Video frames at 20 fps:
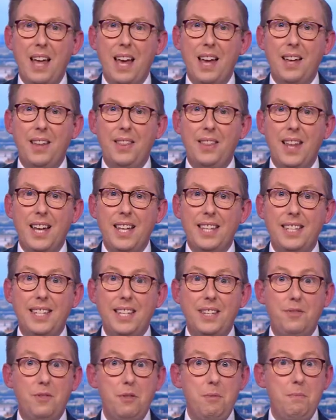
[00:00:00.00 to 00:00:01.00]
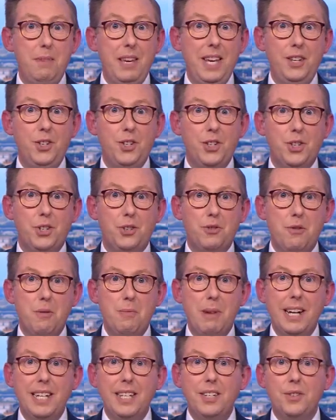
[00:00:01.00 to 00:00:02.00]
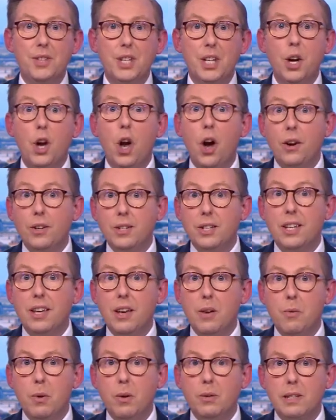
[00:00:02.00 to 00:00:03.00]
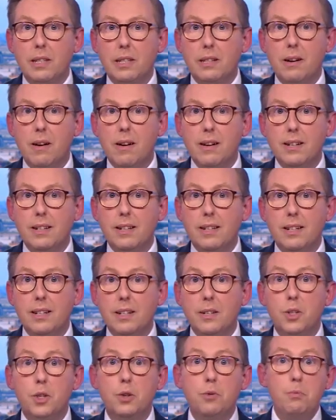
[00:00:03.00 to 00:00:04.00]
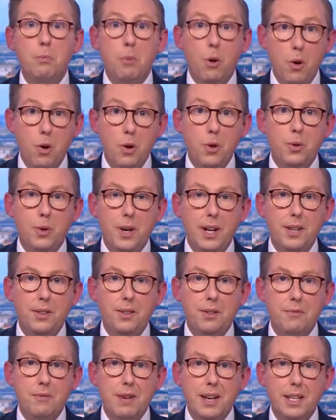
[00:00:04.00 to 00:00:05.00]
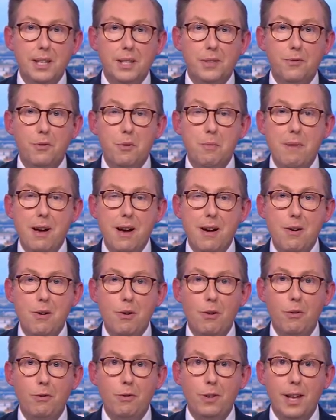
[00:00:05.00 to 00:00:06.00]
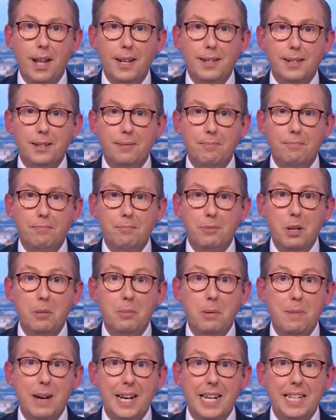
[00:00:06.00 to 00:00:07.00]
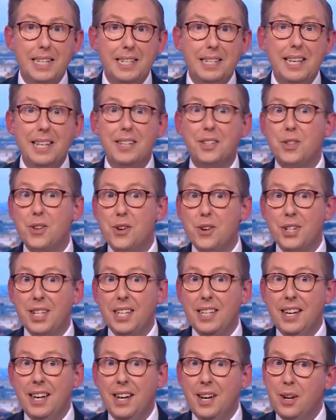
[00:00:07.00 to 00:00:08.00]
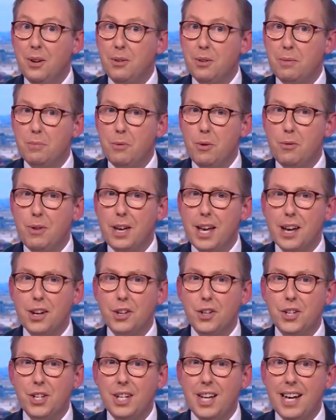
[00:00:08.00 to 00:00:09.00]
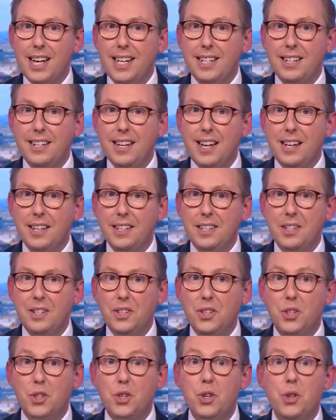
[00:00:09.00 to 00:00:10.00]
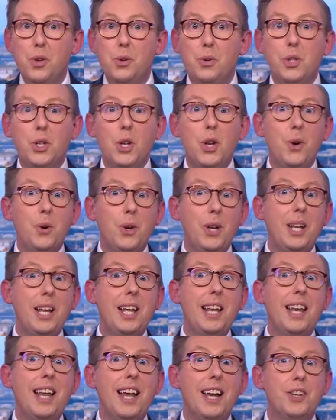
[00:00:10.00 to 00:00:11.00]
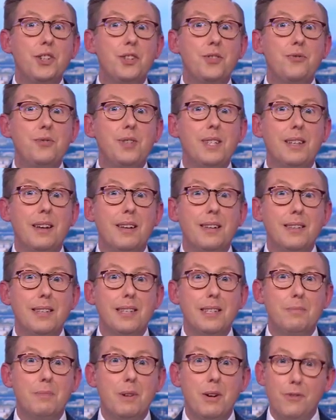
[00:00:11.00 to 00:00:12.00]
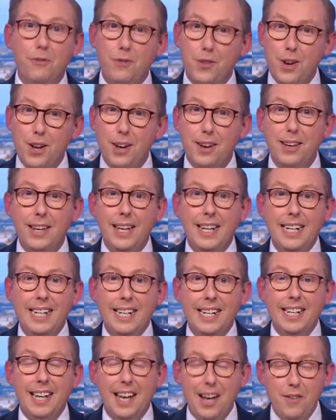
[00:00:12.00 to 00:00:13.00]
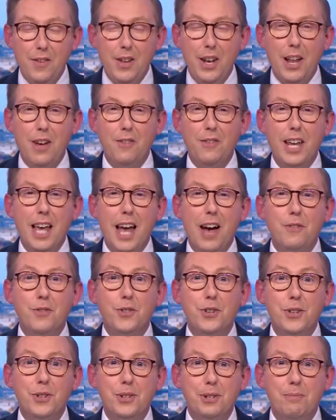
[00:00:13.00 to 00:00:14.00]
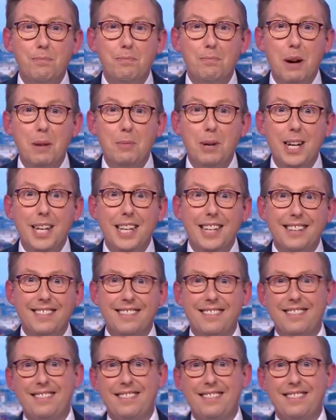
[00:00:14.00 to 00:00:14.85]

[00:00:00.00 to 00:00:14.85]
And that's it from me. Just a reminder that counting won't start until tomorrow in the race for Mayor of London. We'll be back at 6:30 with more reaction and analysis to those local election results. But for now, have a lovely afternoon. Bye-bye.